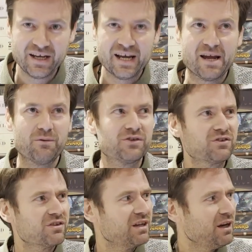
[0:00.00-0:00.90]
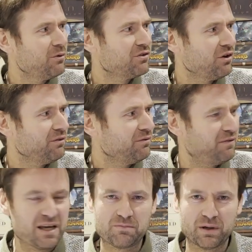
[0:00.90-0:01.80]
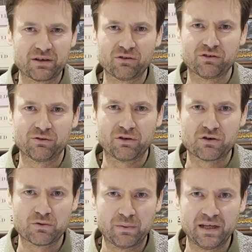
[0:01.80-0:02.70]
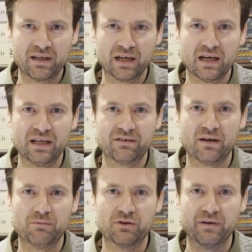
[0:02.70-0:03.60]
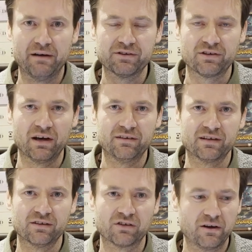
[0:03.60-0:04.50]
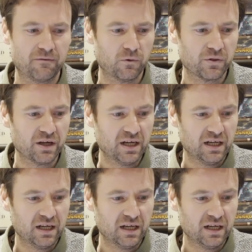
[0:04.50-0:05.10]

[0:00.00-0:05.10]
it was on Facebook, it was on some social media in terms of advertising and so forth,